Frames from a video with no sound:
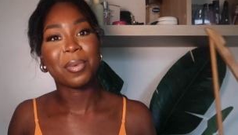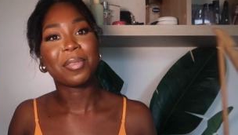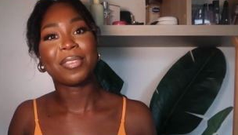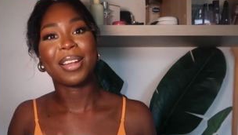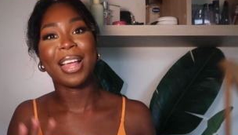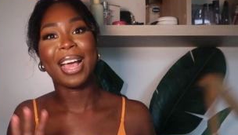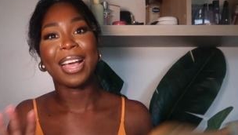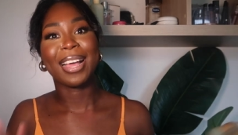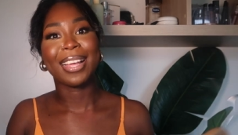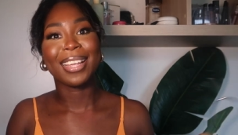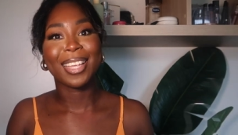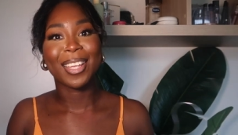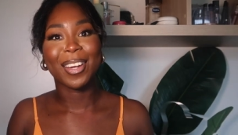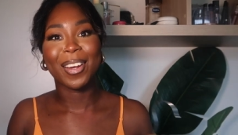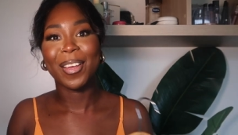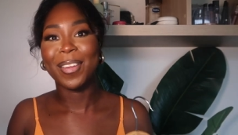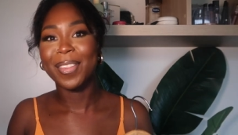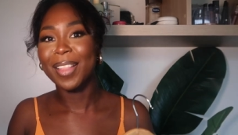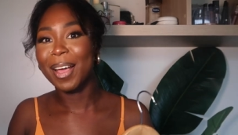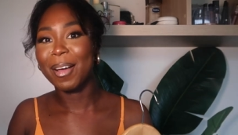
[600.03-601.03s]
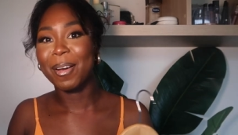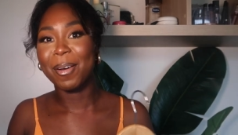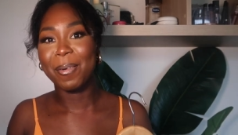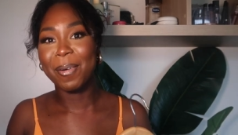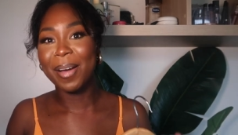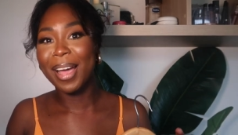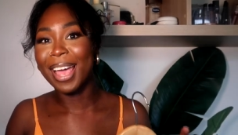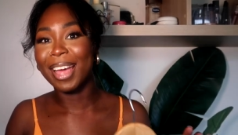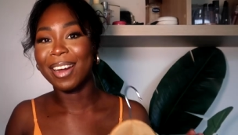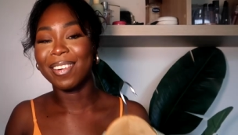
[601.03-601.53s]
with like you know that
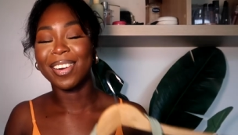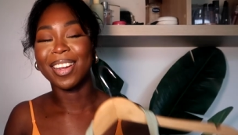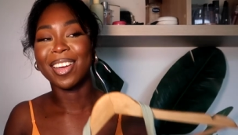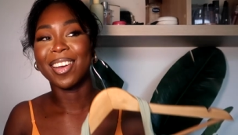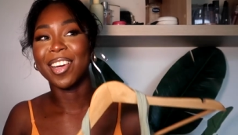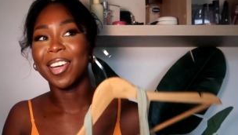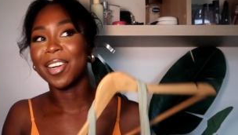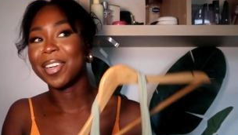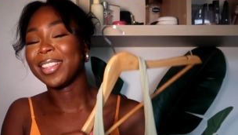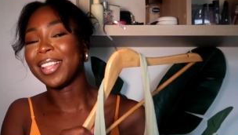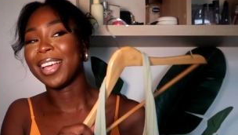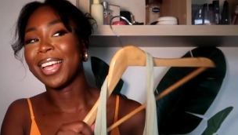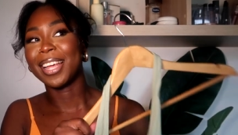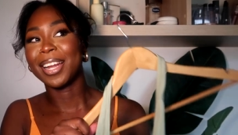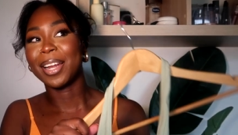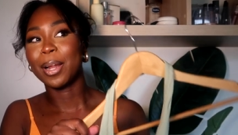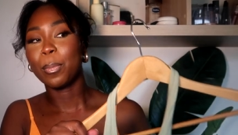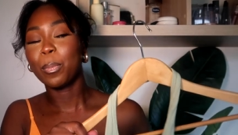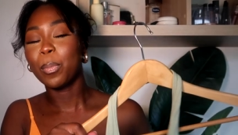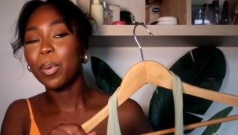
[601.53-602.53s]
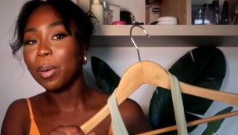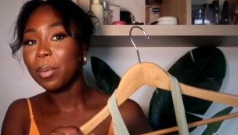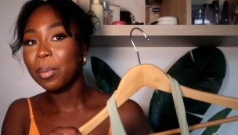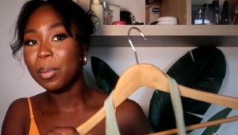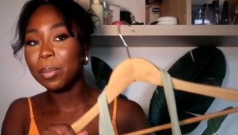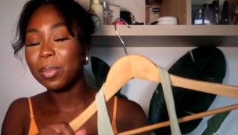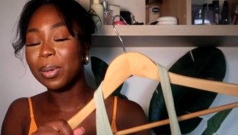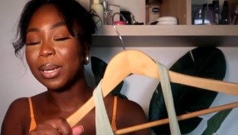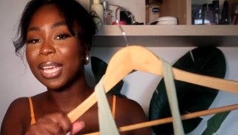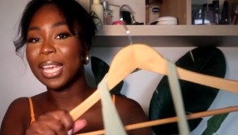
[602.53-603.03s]
whole area then
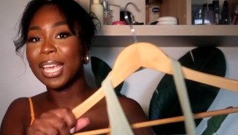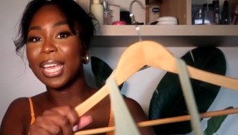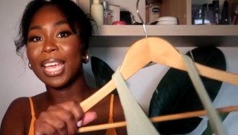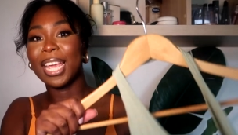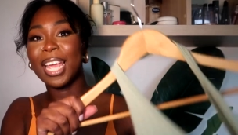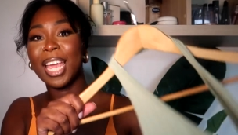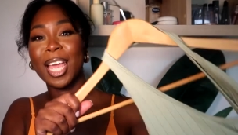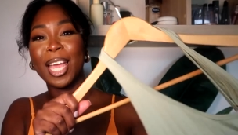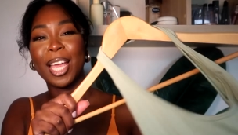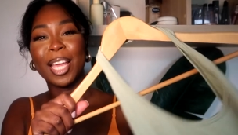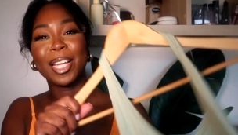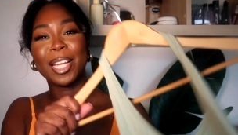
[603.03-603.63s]
probably